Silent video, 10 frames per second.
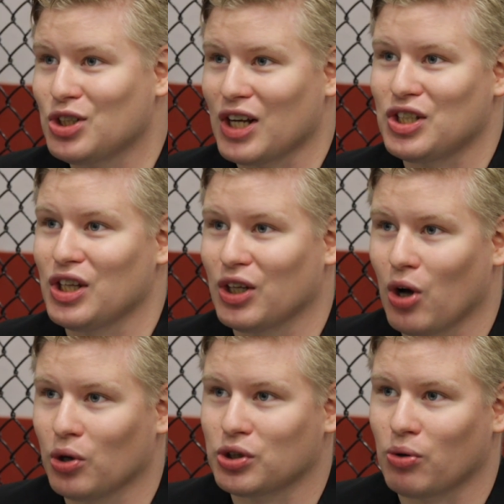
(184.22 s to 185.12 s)
Jesse the
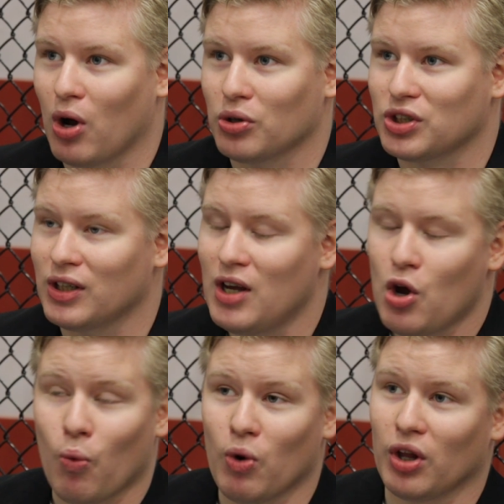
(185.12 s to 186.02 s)
Ghost Gross and
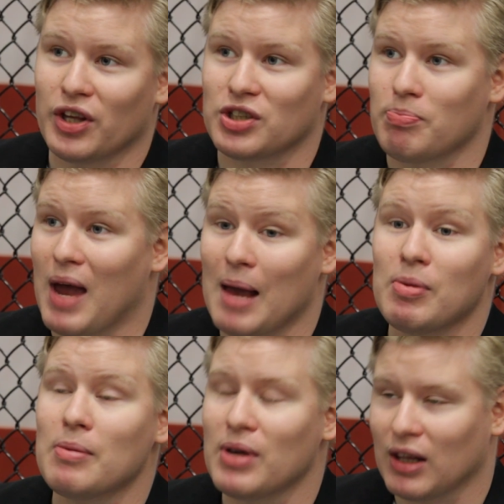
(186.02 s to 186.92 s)
Will this
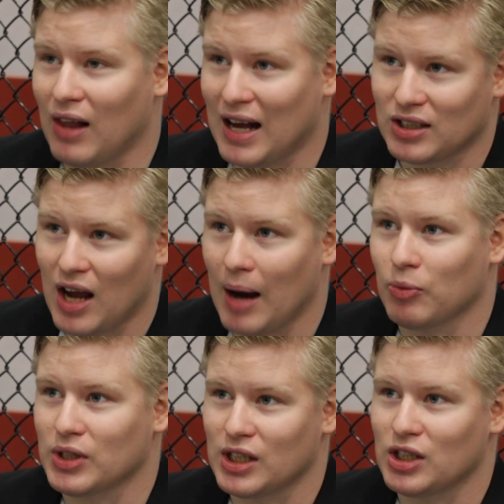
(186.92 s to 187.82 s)
maybe be the last time
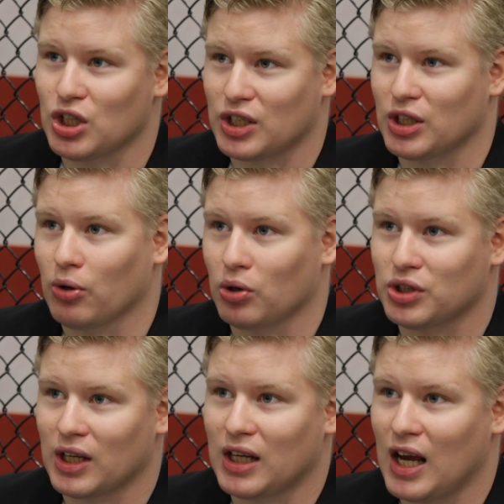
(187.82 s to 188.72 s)
we see Jesse
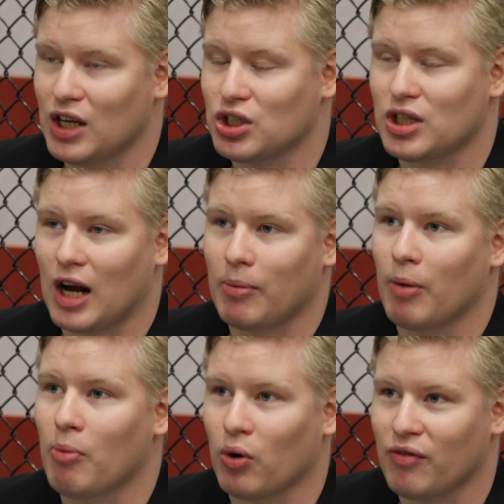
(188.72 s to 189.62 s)
Gross in the cage? You talk
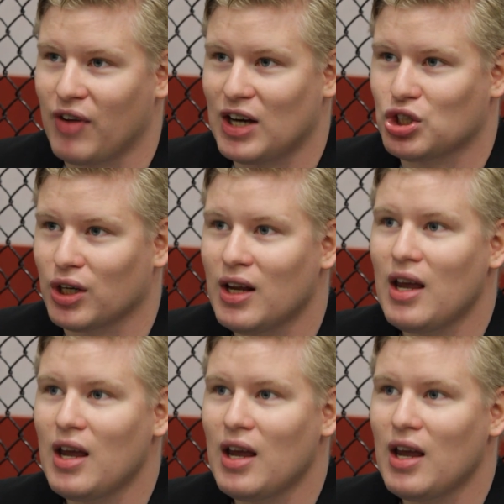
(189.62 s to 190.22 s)
about motivation.